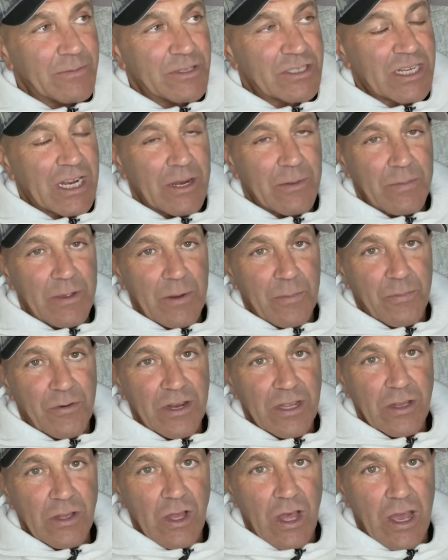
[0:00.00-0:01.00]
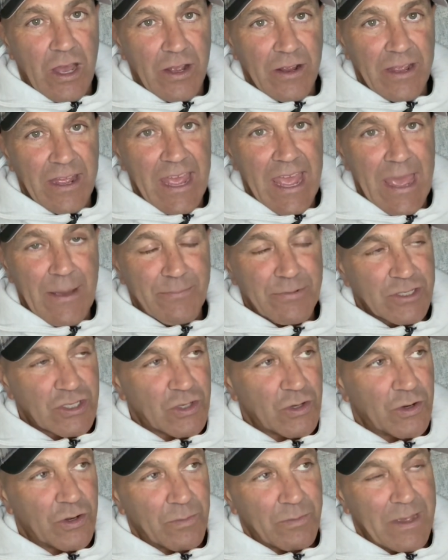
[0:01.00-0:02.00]
It's going to be a pretty long
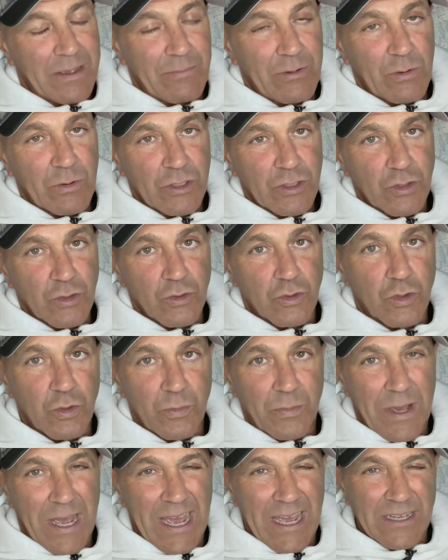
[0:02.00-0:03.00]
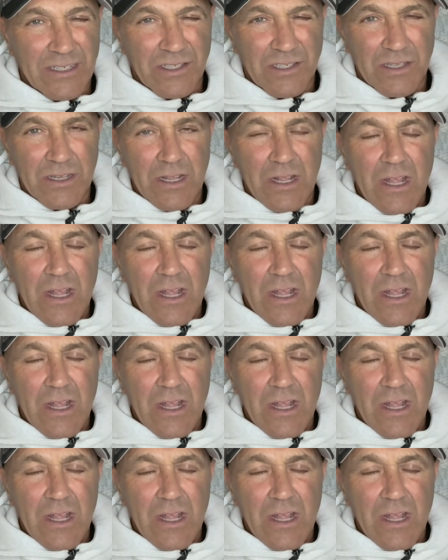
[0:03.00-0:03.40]
episode, and maybe we'll do 2 parts.